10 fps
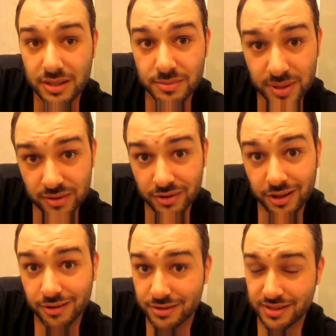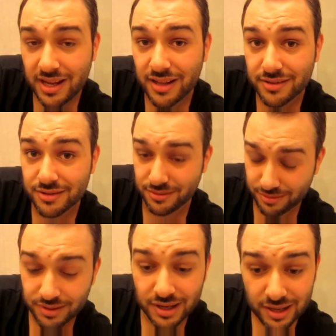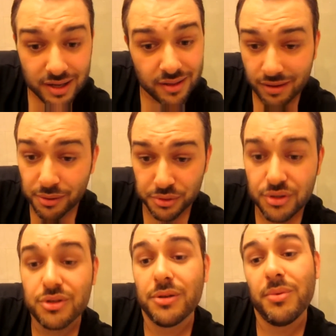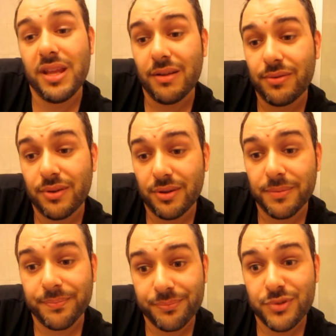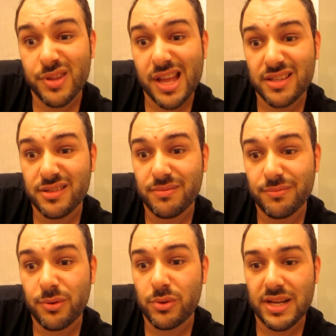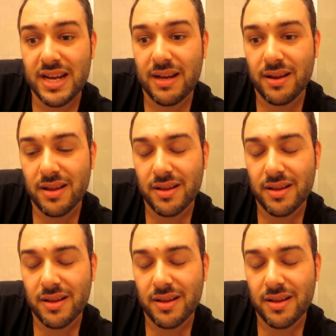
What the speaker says: It's been a really good start to the whole YouTube thing for 2014.